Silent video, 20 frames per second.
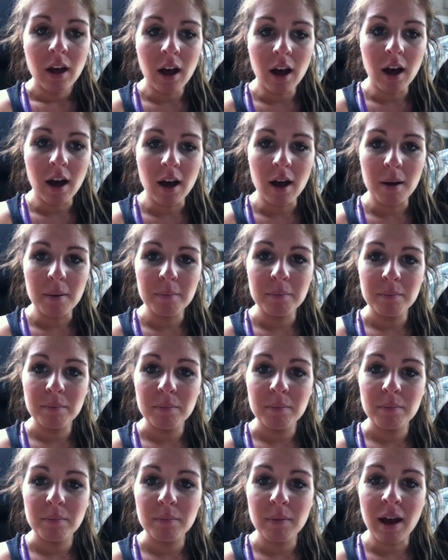I
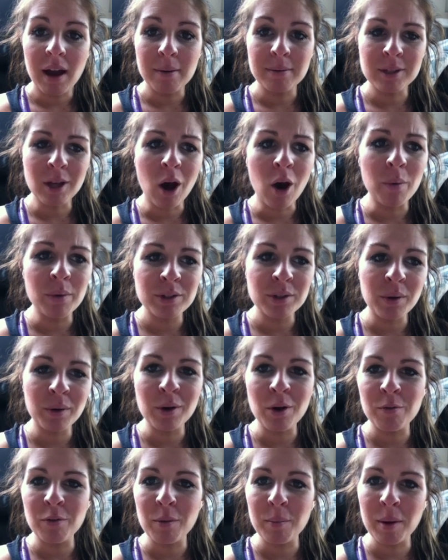was always
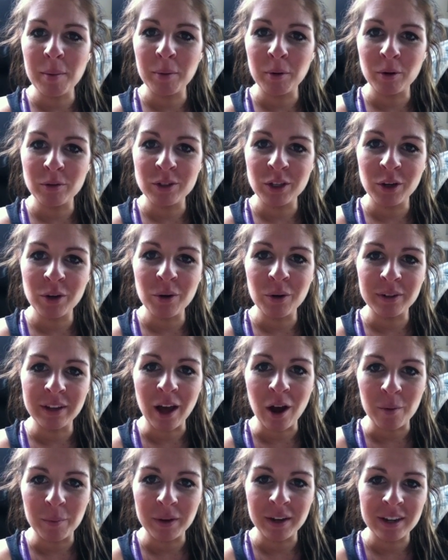going over my protein goal
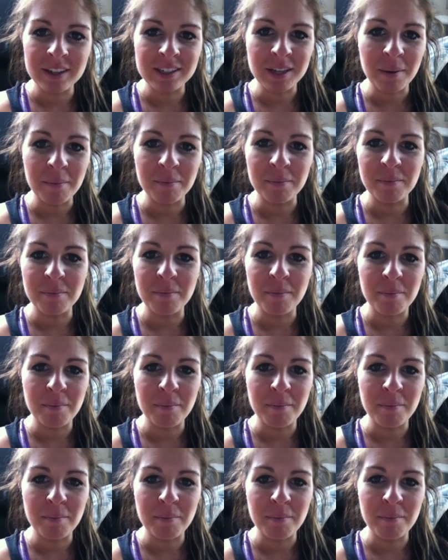now because I'm